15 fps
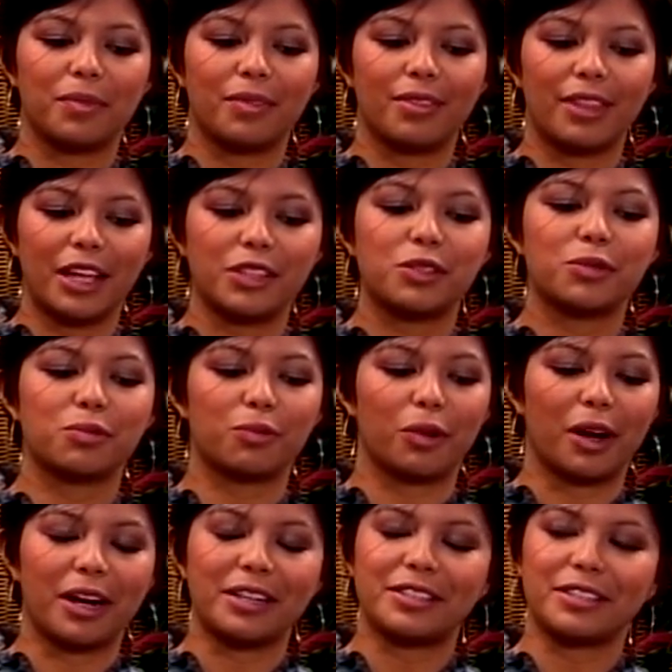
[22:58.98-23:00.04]
That's
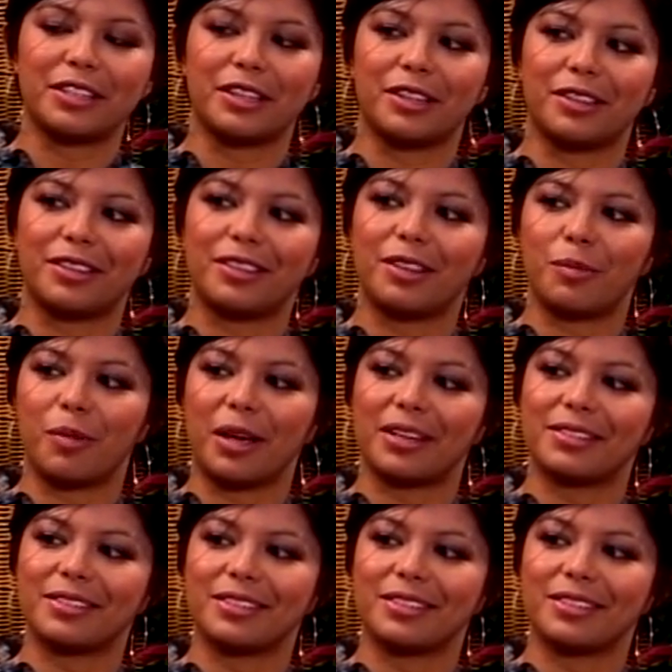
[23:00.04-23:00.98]
where I see the best,